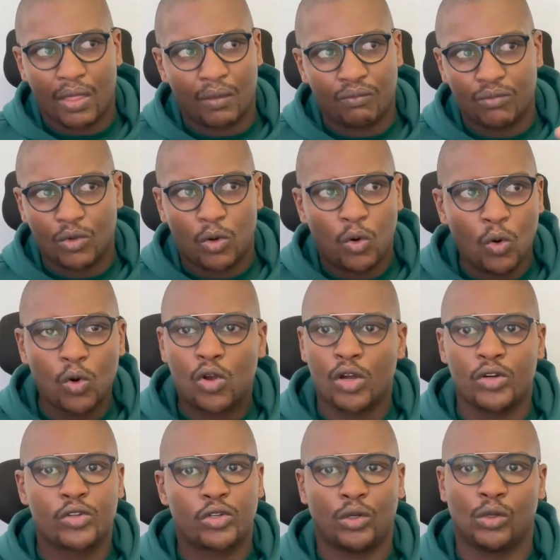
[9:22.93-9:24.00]
who
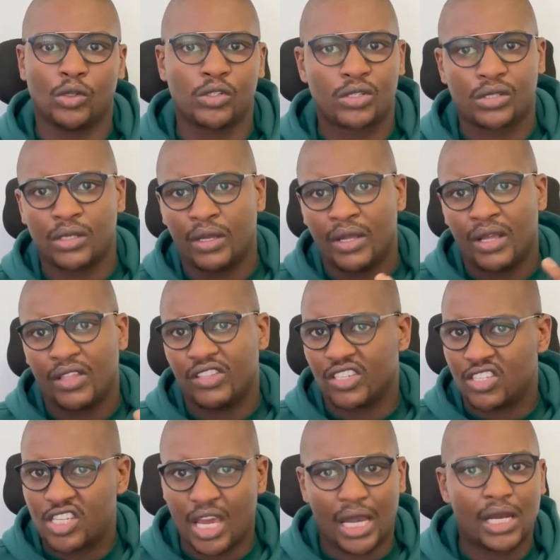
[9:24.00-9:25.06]
controls the
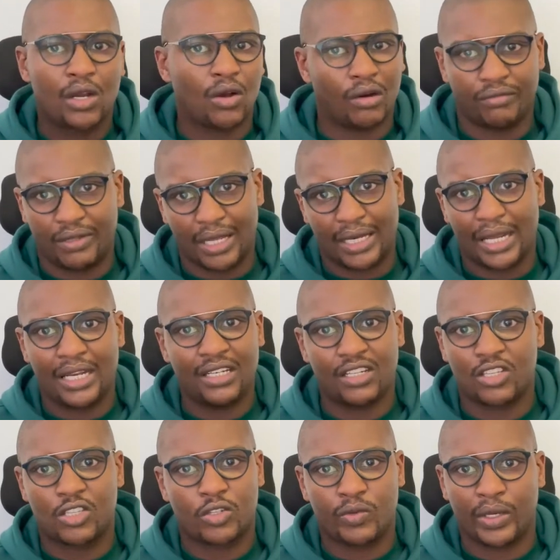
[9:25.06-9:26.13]
chunk of that
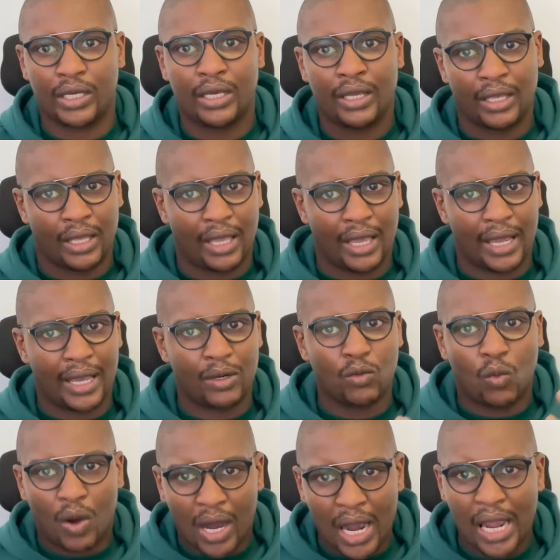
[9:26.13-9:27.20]
industry and
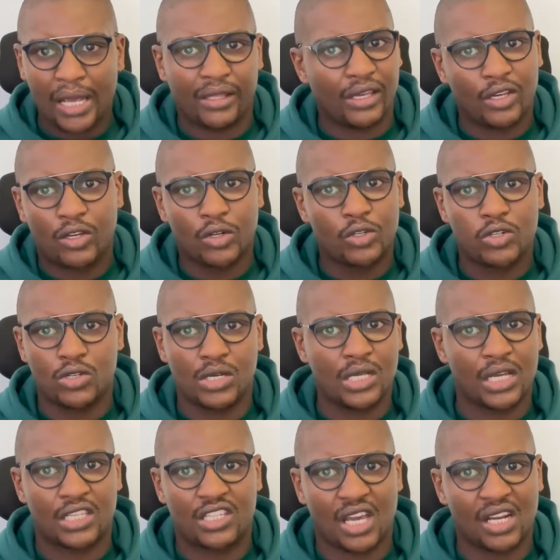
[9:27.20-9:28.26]
why are they controlling
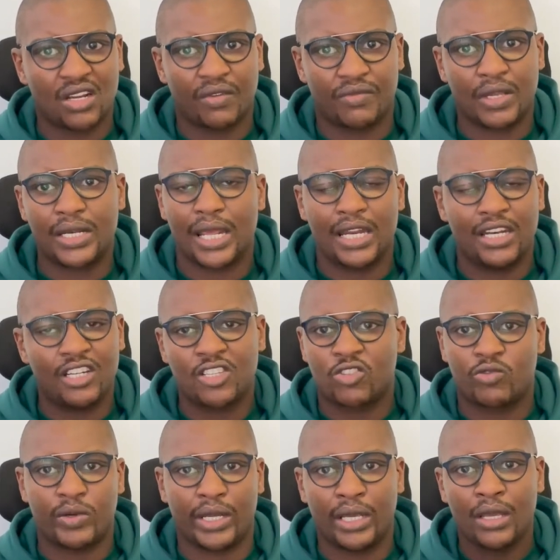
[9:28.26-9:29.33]
a chunk of that
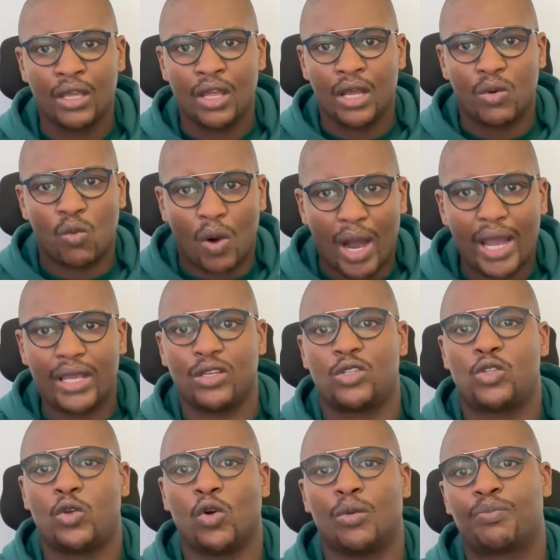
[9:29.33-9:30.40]
industry? Why is
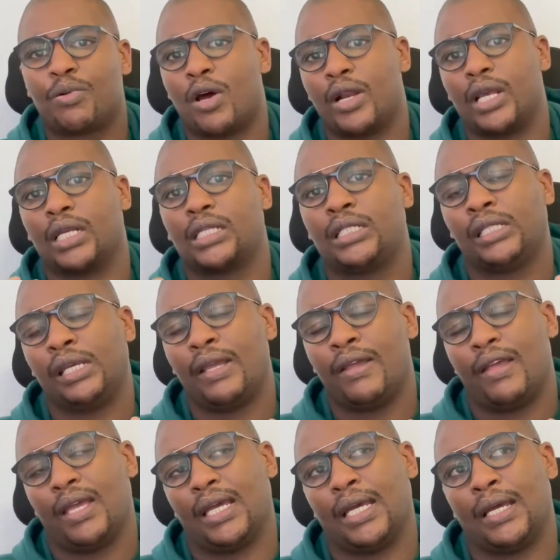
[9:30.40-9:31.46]
your product
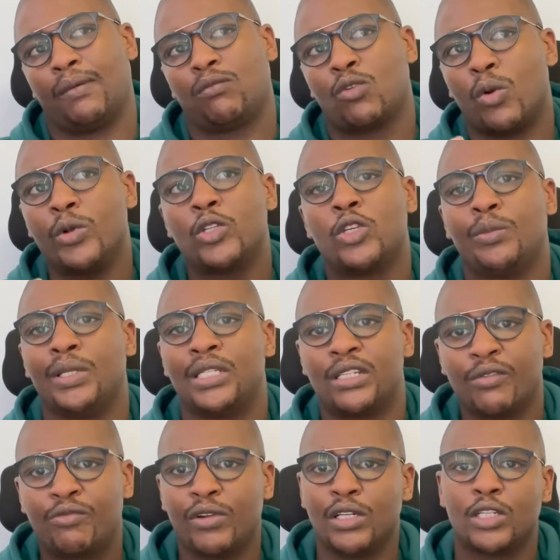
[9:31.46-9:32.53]
going to be
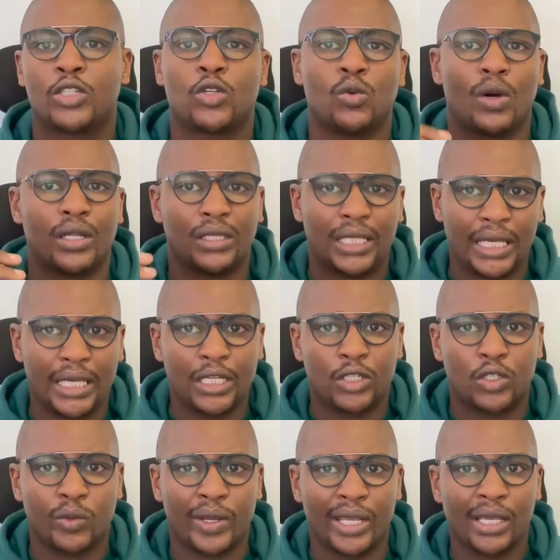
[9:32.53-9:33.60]
different to what they are
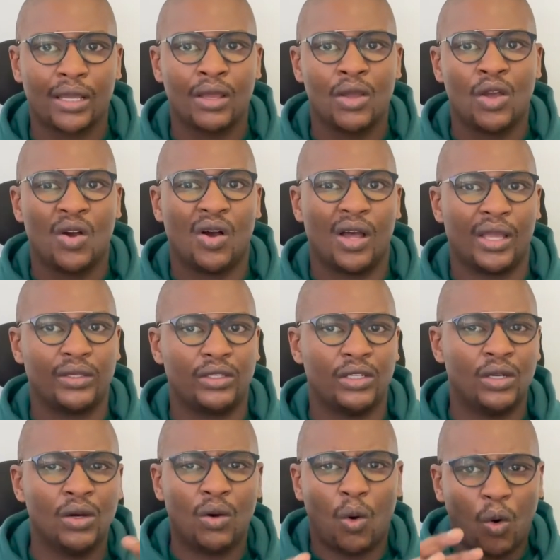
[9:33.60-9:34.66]
doing?
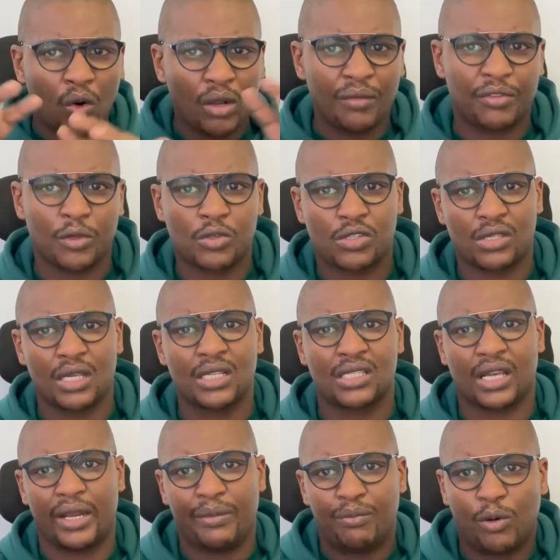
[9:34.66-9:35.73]
All of those things are
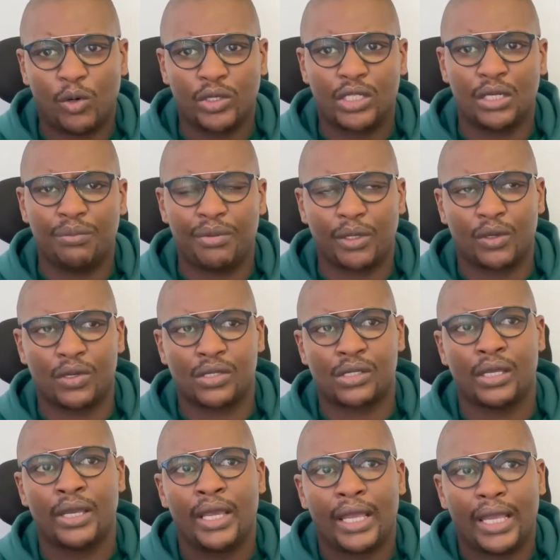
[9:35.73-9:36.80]
important because
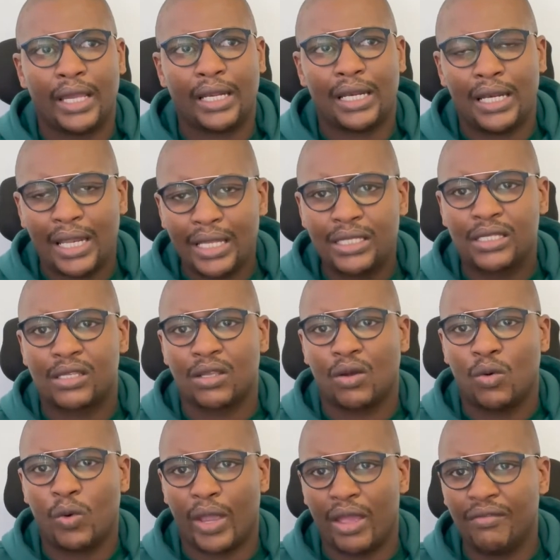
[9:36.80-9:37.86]
it lets
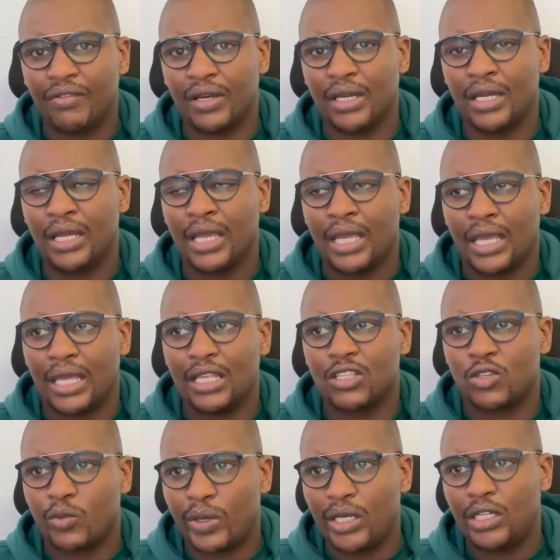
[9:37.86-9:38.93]
whoever is
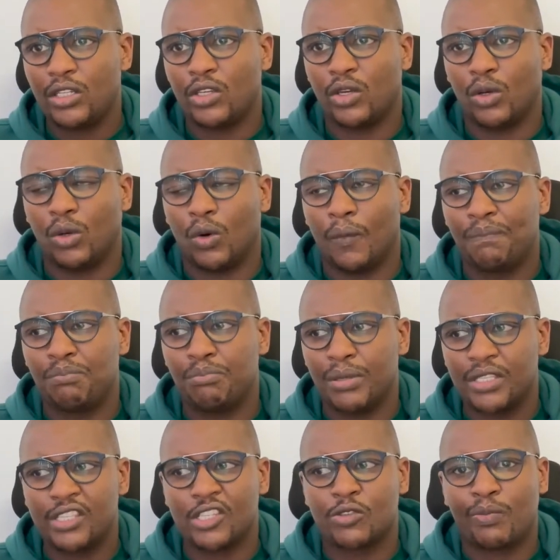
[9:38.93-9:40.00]
reading your
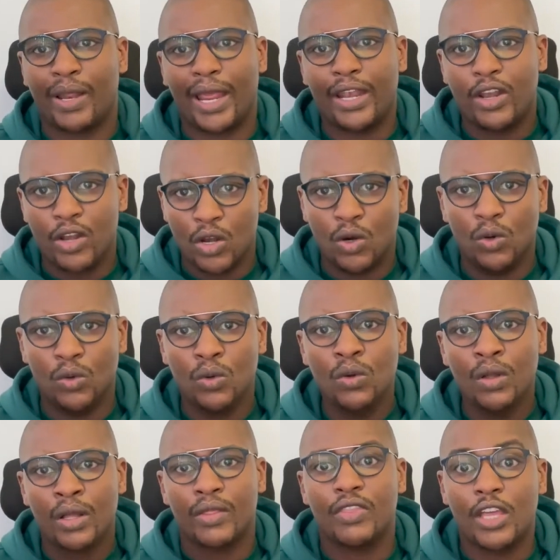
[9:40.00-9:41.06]
business plan know
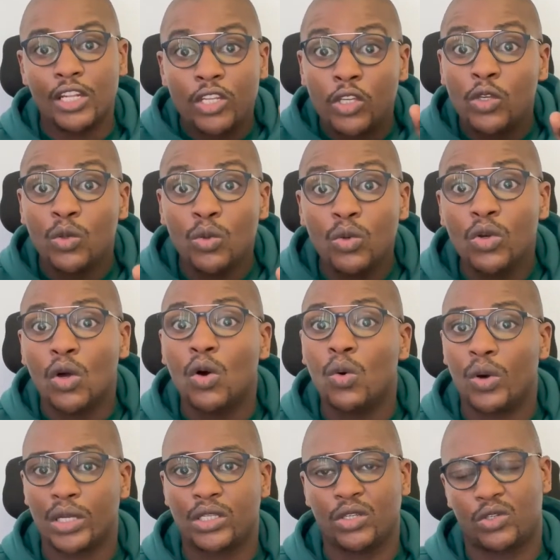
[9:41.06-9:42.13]
that you know
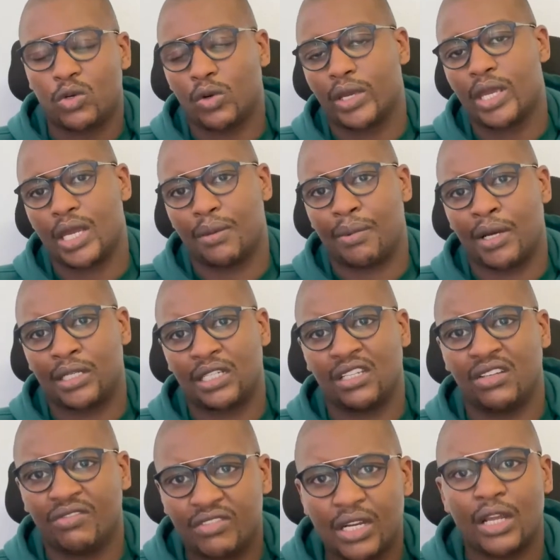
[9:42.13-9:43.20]
what you're talking about and
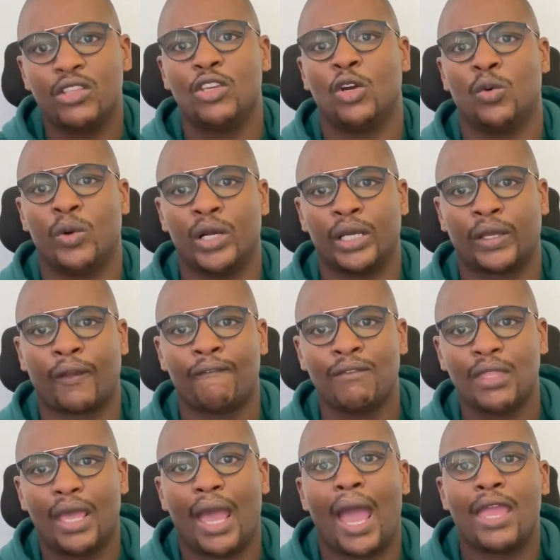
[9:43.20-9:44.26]
you've done your work
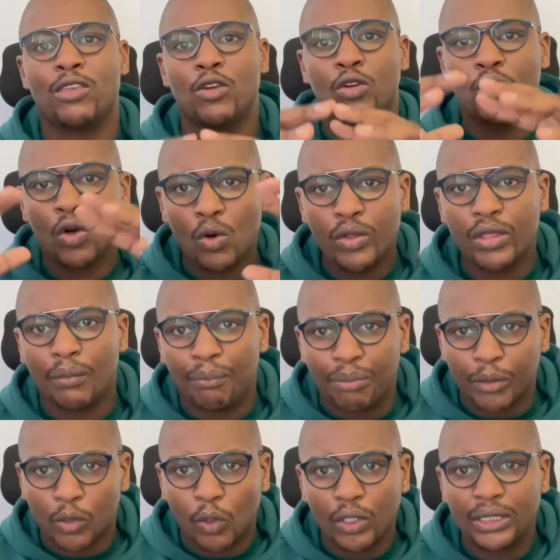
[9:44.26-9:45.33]
and you know the
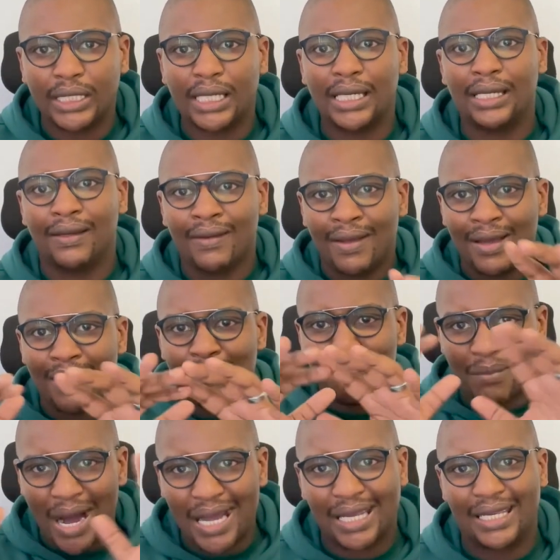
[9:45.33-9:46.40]
broader
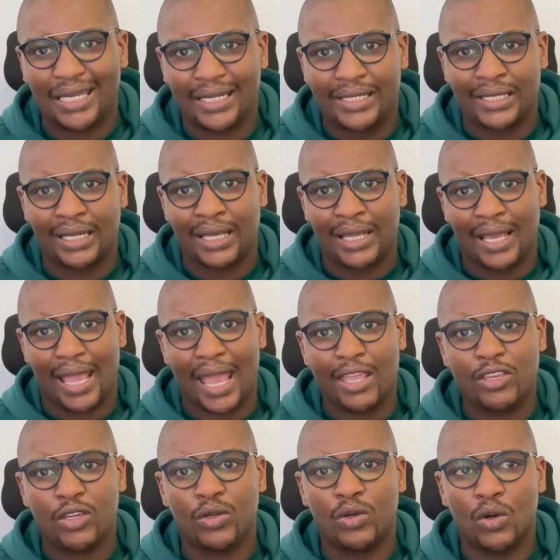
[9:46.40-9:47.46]
market and
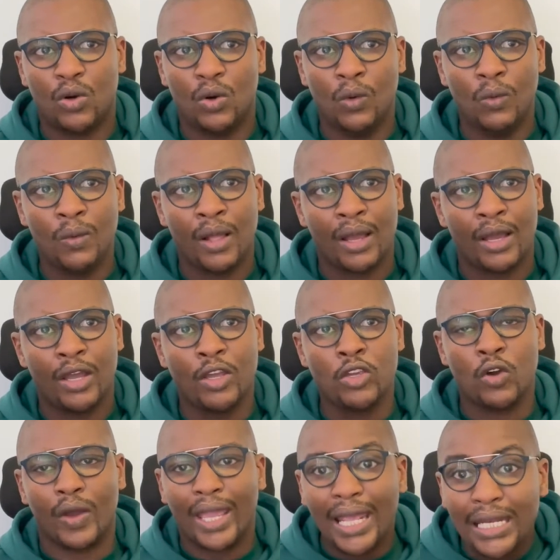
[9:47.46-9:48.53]
you know
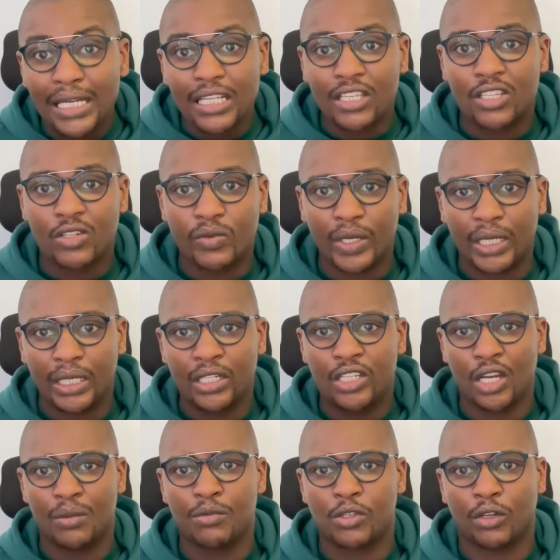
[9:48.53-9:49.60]
your industry in
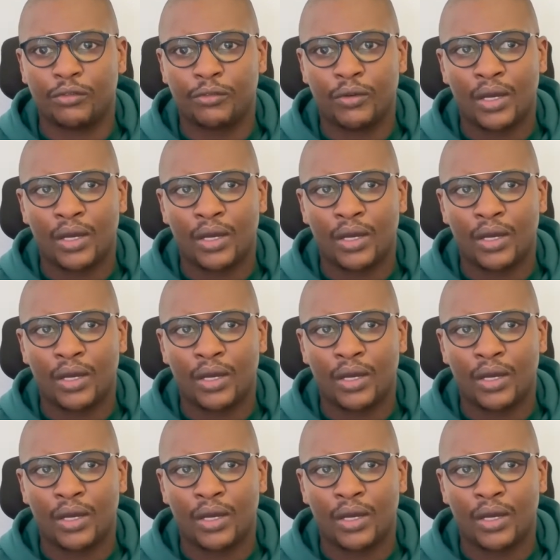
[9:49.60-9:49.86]
terms of